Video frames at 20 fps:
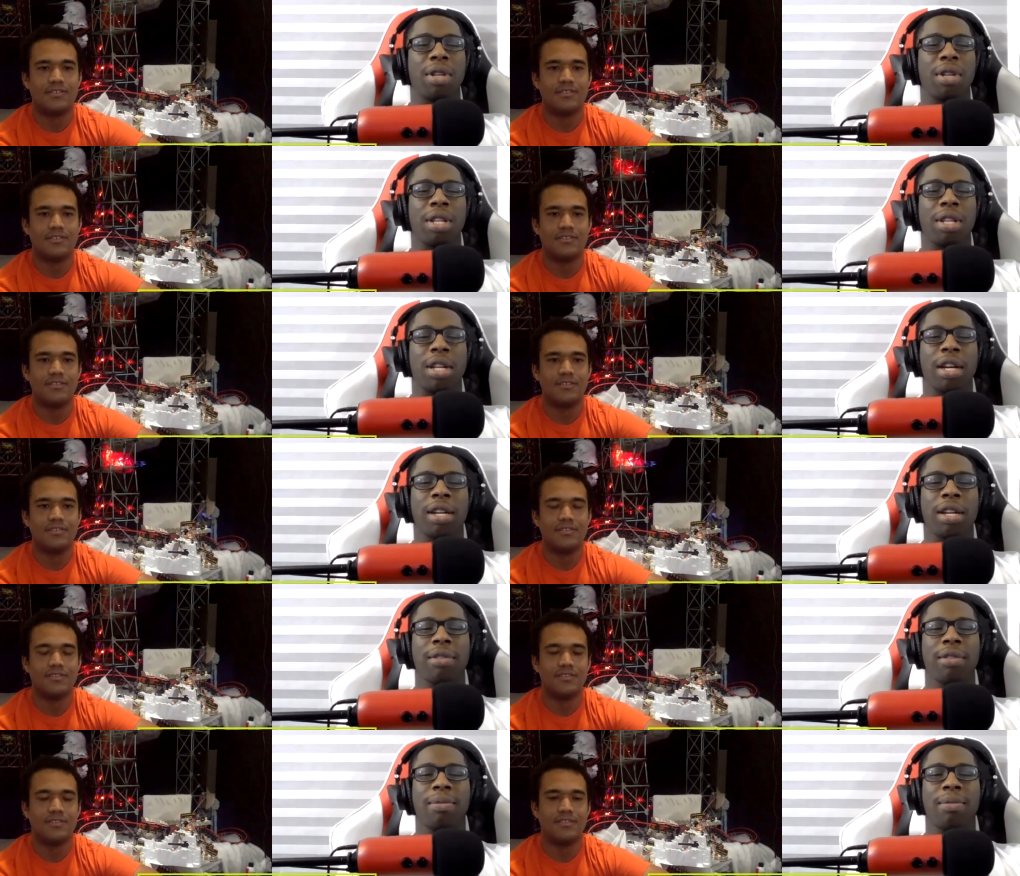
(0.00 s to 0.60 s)
Speaker 1: or
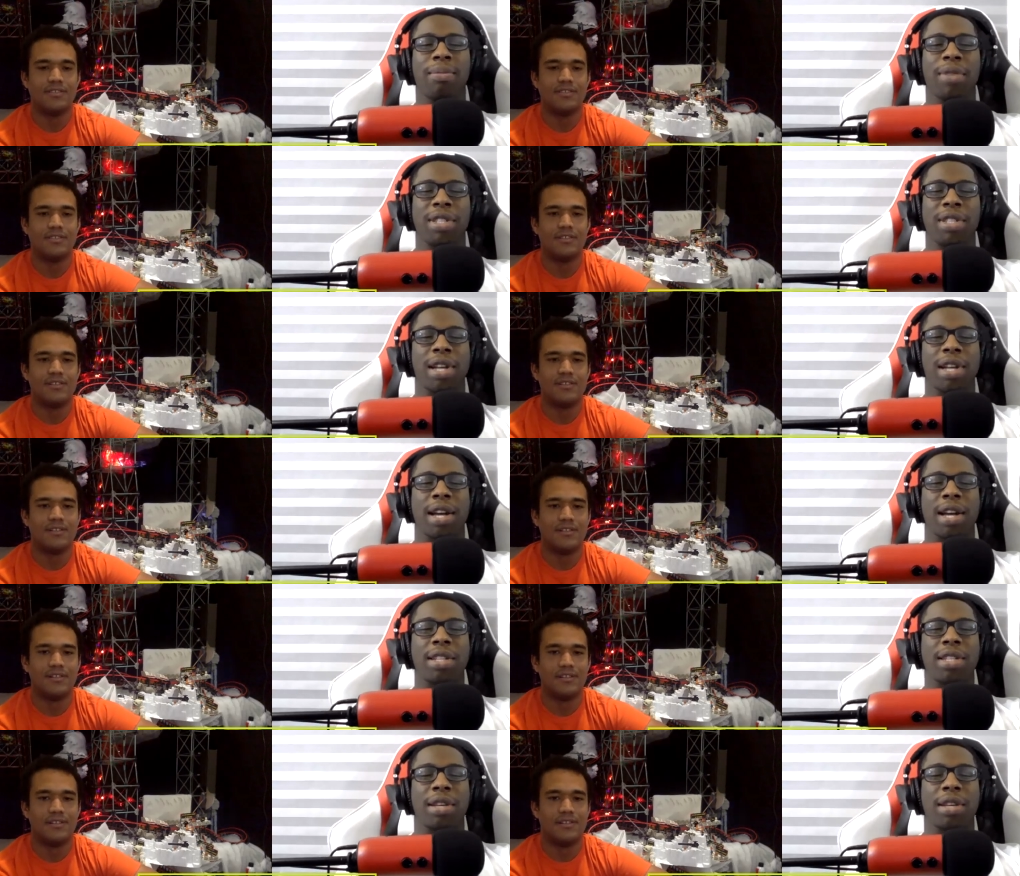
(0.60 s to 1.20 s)
like
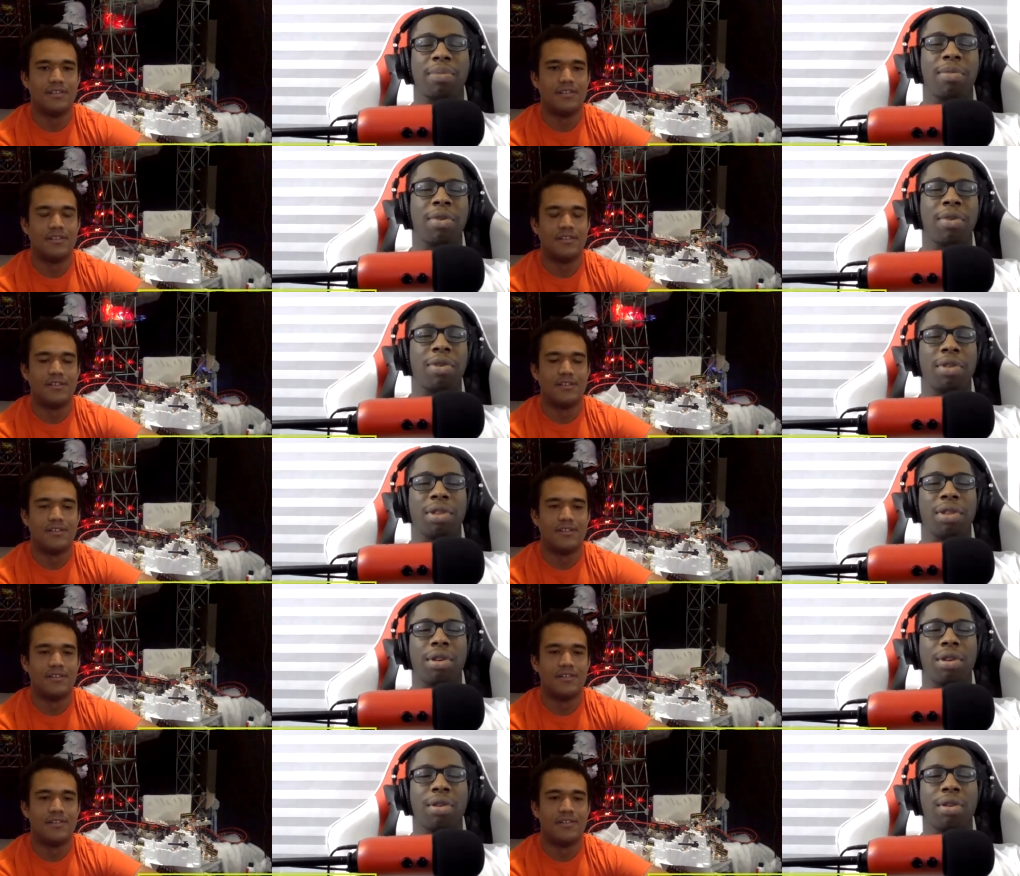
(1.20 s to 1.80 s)
besides like
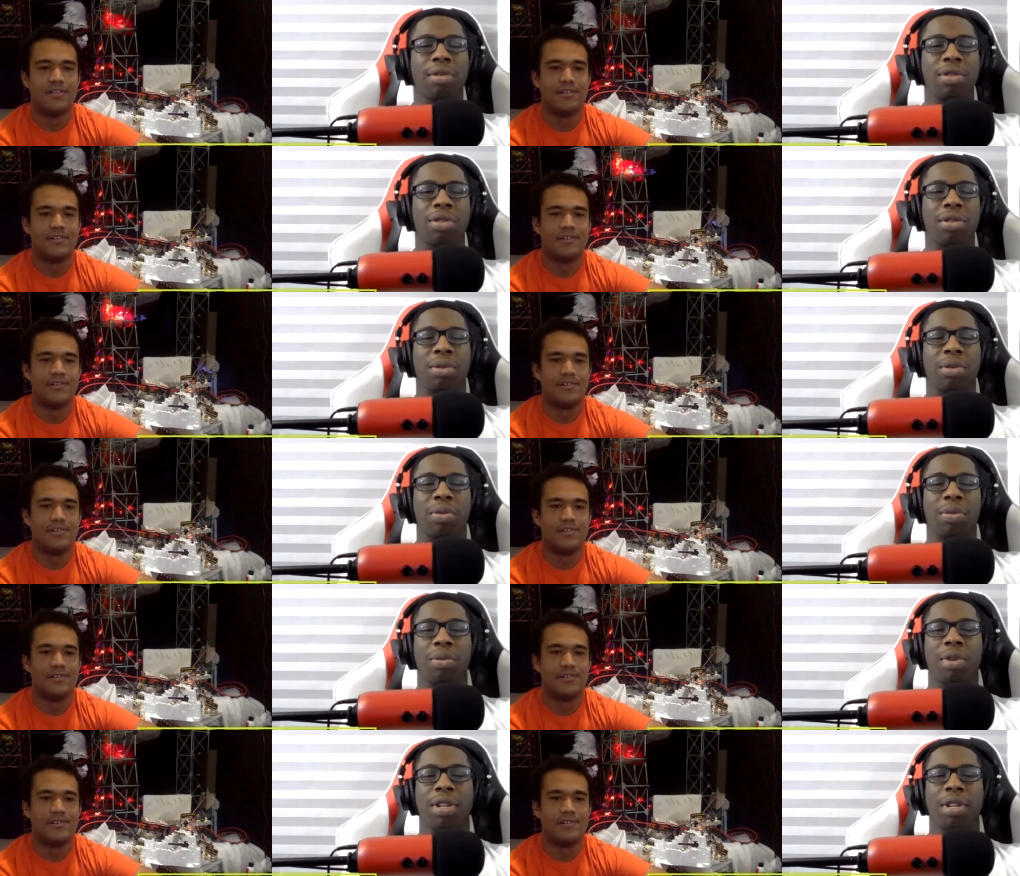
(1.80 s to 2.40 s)
building the coasters,
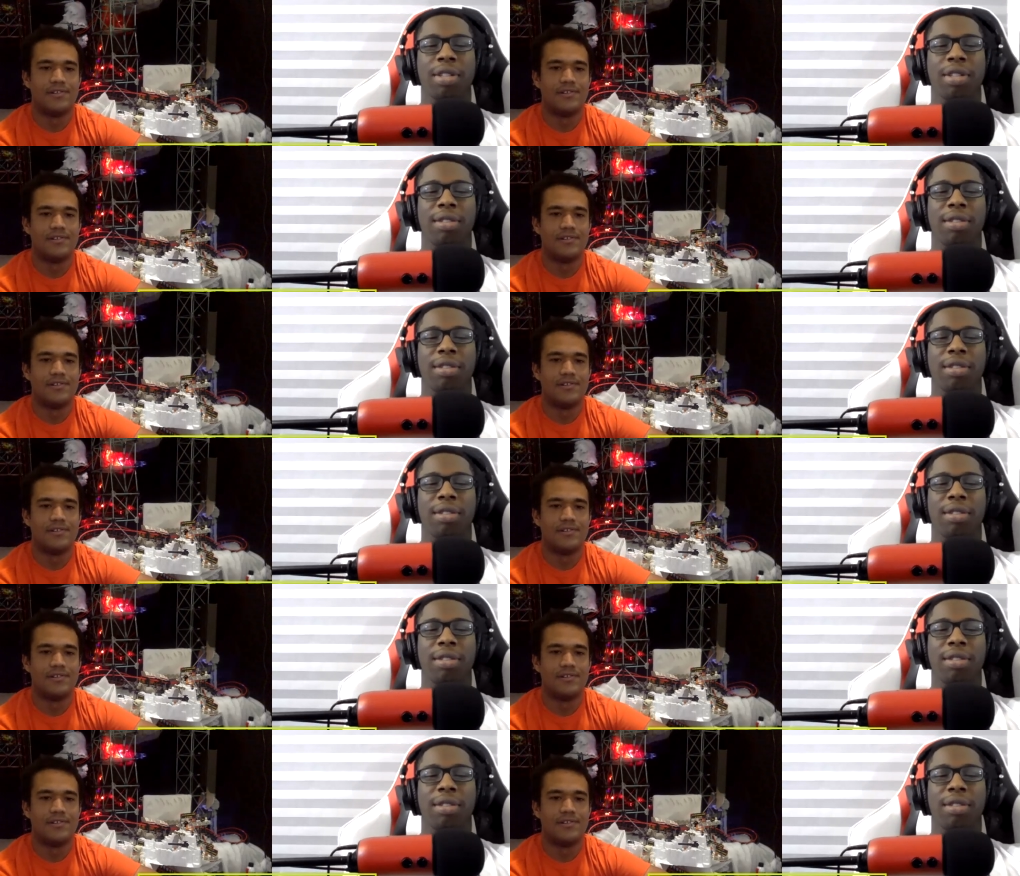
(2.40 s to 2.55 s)
or what?